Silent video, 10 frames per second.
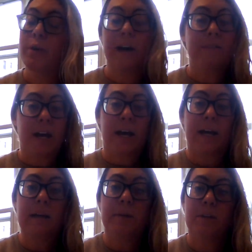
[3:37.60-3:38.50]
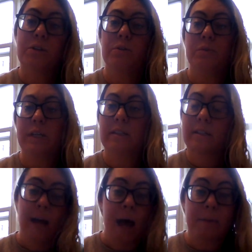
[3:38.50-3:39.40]
don't have time and you need to
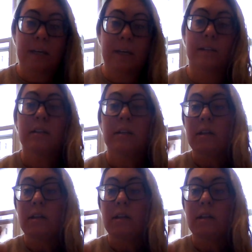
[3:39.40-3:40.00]
stop me and